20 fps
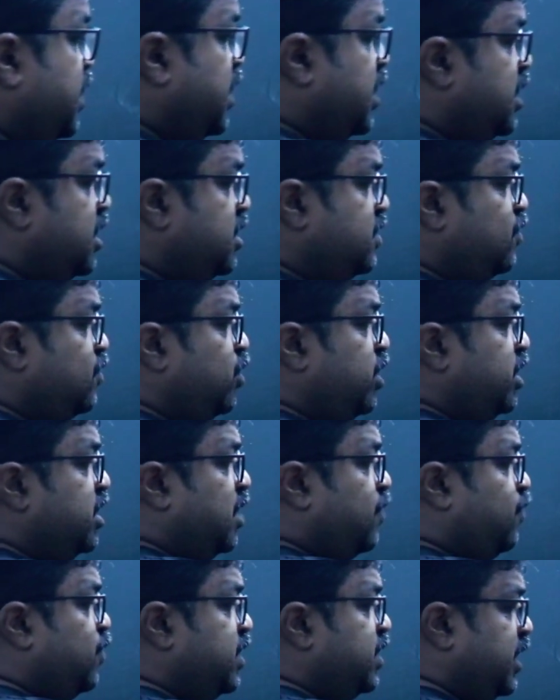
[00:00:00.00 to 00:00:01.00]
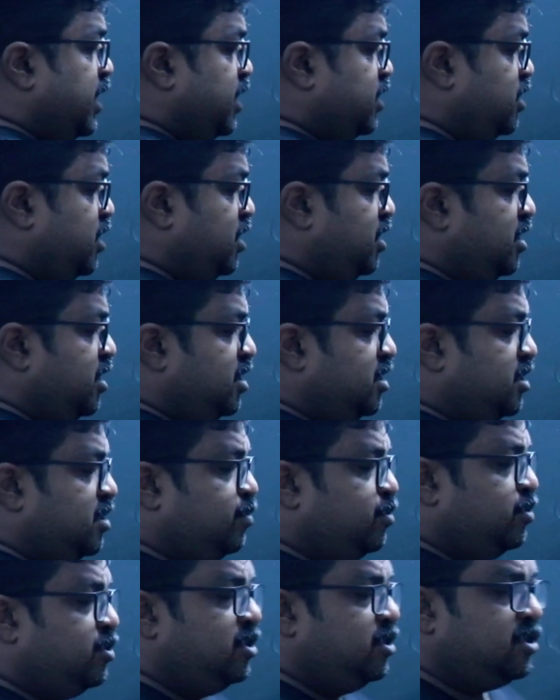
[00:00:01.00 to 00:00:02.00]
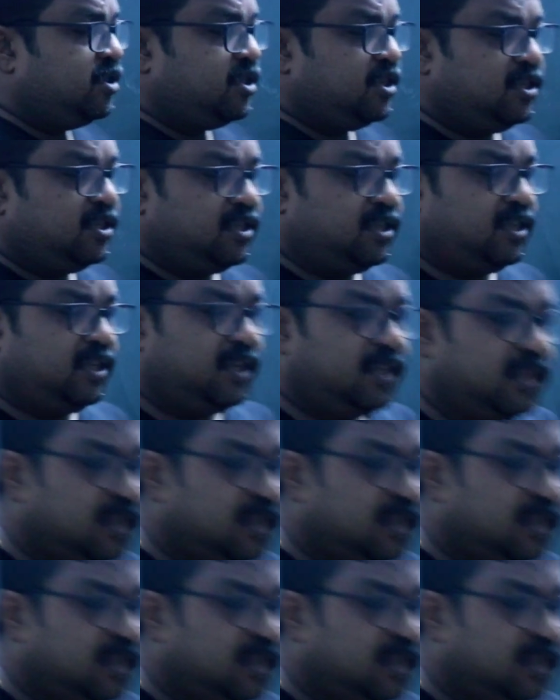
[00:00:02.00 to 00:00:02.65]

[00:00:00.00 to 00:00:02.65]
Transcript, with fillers: if the current is flowing in the upward direction, suppose this is,